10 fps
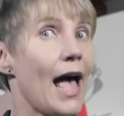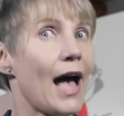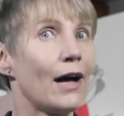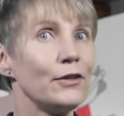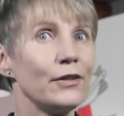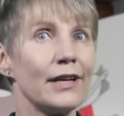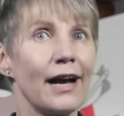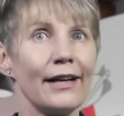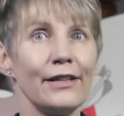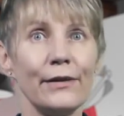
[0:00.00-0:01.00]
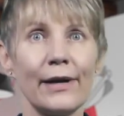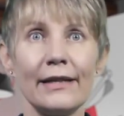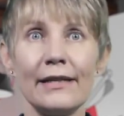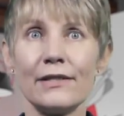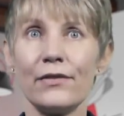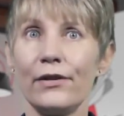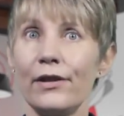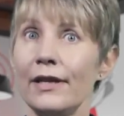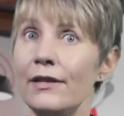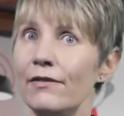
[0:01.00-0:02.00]
how to guide new ideas through
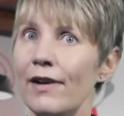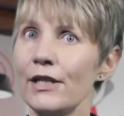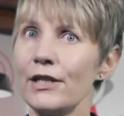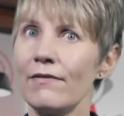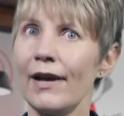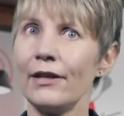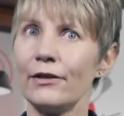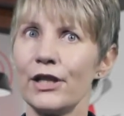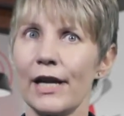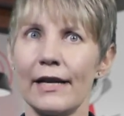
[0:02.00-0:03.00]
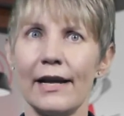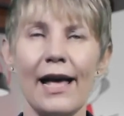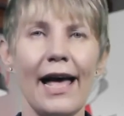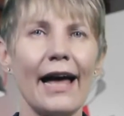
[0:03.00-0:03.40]
the innovation value chain,